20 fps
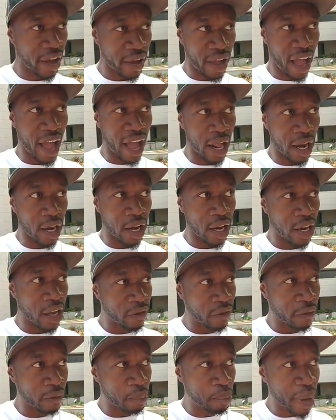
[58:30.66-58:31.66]

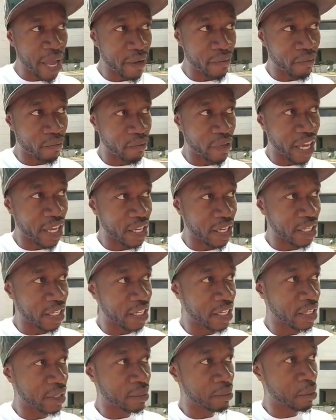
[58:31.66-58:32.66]
Aleph, Bet, Bet,
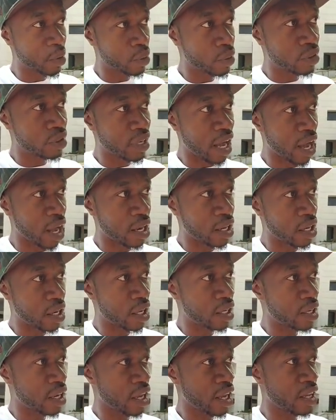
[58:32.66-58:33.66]
Gimel, Dalet,
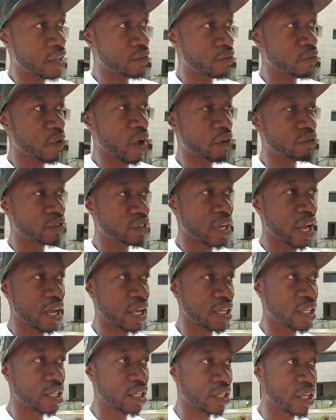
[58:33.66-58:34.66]
Hey, Vav,
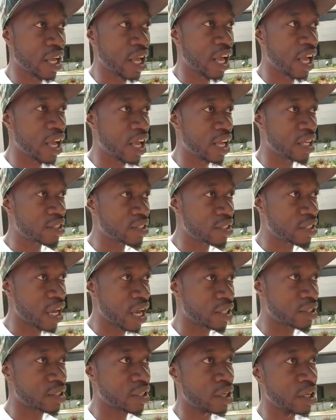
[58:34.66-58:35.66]
Zion, Head,
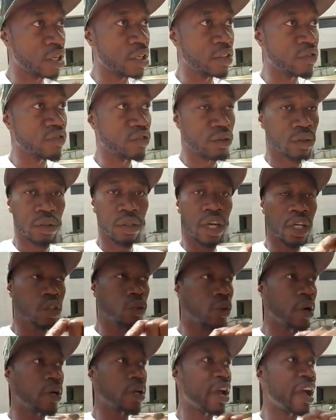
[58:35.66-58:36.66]
Tet. Guess
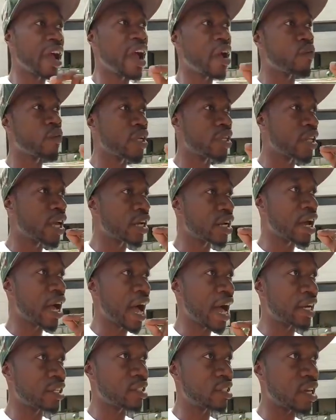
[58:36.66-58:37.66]
what? Every letter
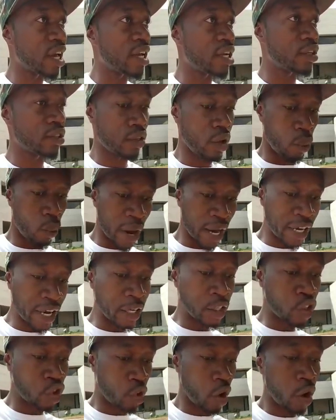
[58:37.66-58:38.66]
I say, the way they
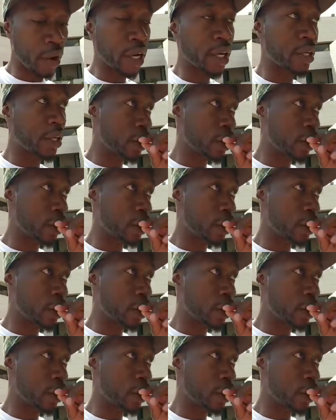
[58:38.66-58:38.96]
draw it,